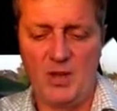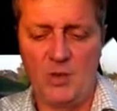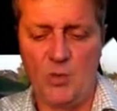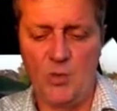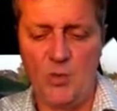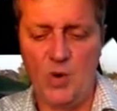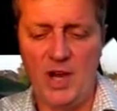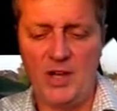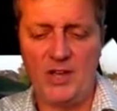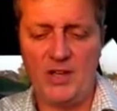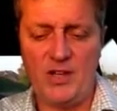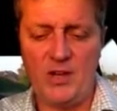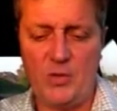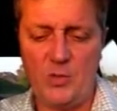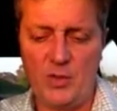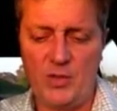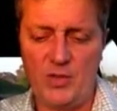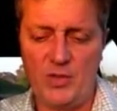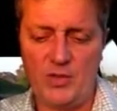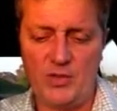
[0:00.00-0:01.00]
What
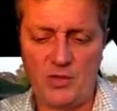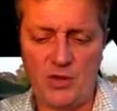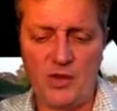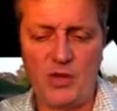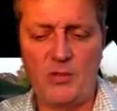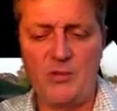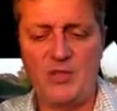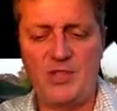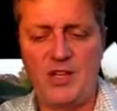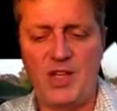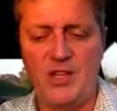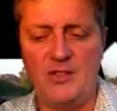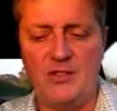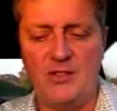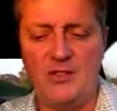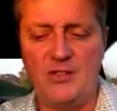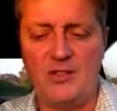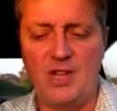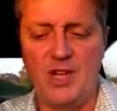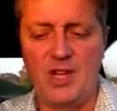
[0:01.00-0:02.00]
were the
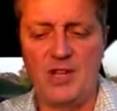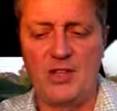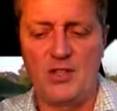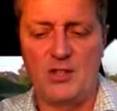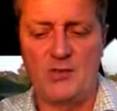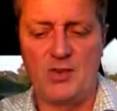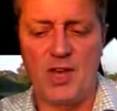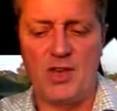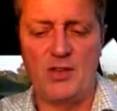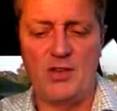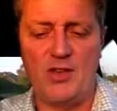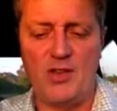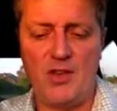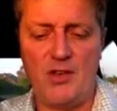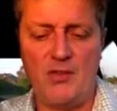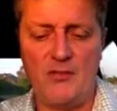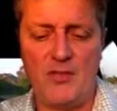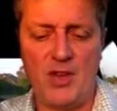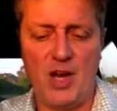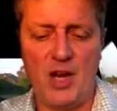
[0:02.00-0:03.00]
circumstances surrounding the
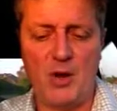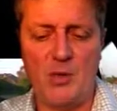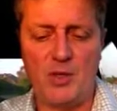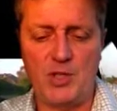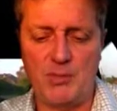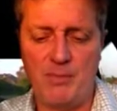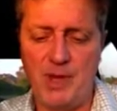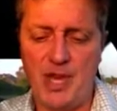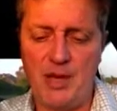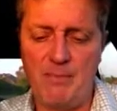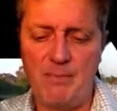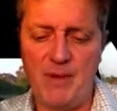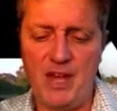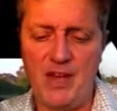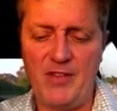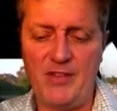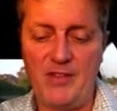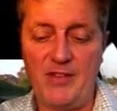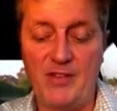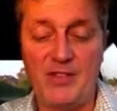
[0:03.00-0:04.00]
affair which made
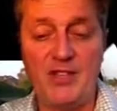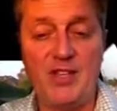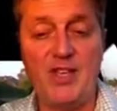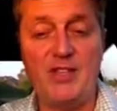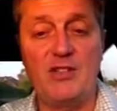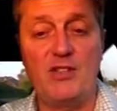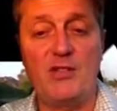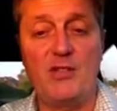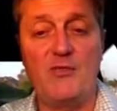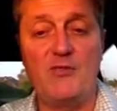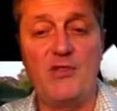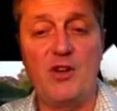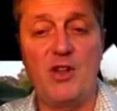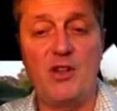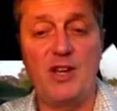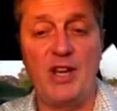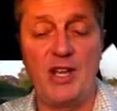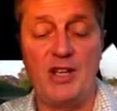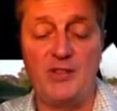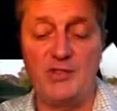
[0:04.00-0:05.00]
man the descendant of the
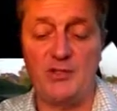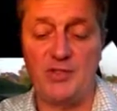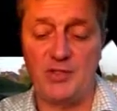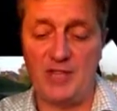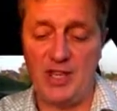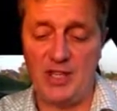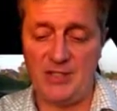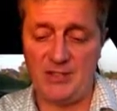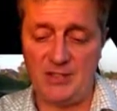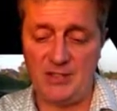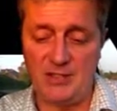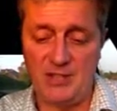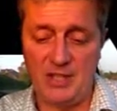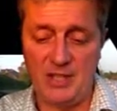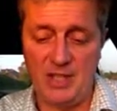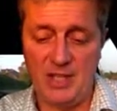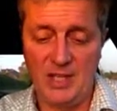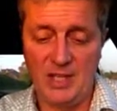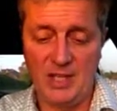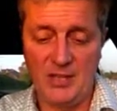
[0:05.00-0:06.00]
fallen angel Satan?
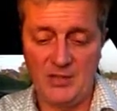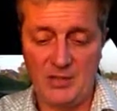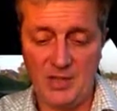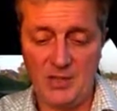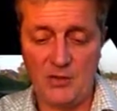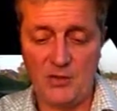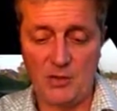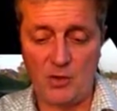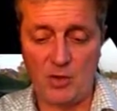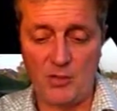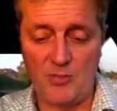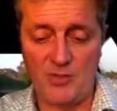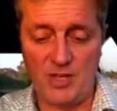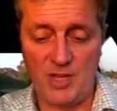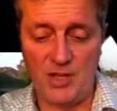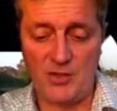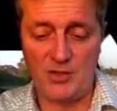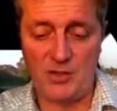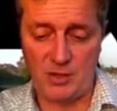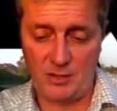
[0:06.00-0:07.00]
These
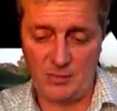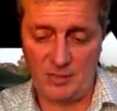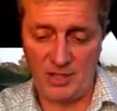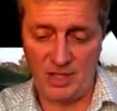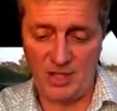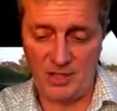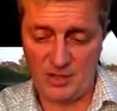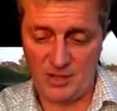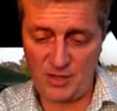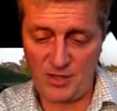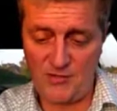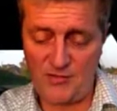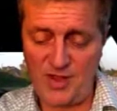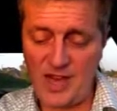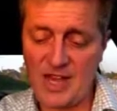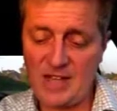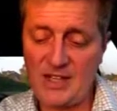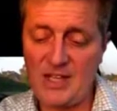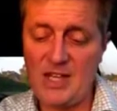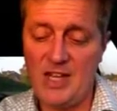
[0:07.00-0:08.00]
circumstances are related to the
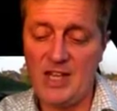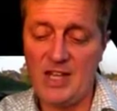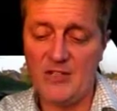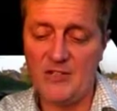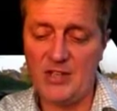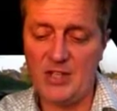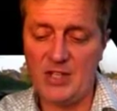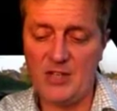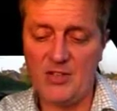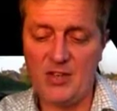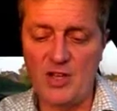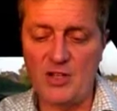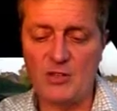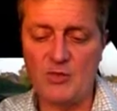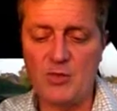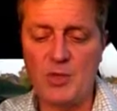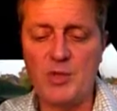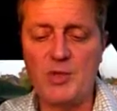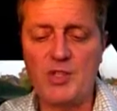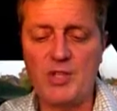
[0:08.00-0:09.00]
fact that
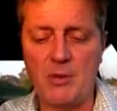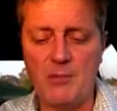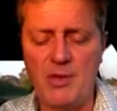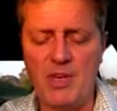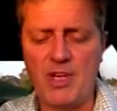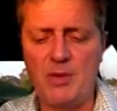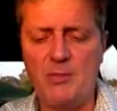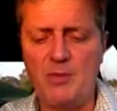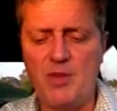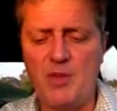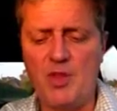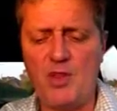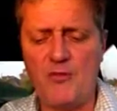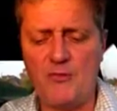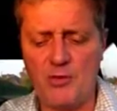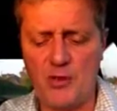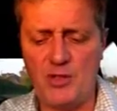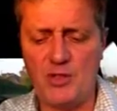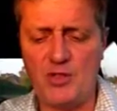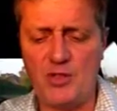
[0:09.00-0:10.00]
adultery was committed between the
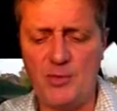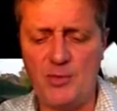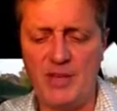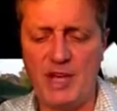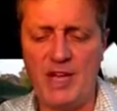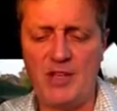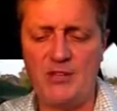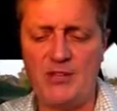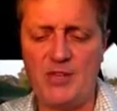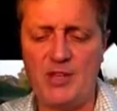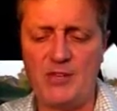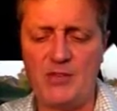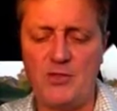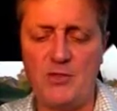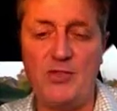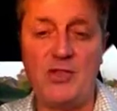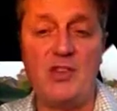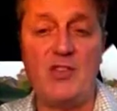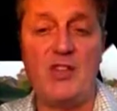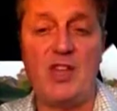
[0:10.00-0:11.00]
first human
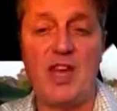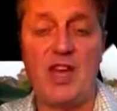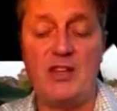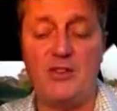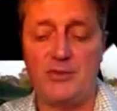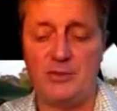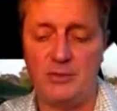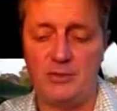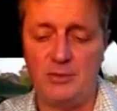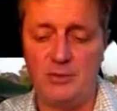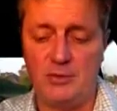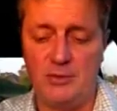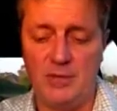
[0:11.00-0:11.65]
ancestors and the angel.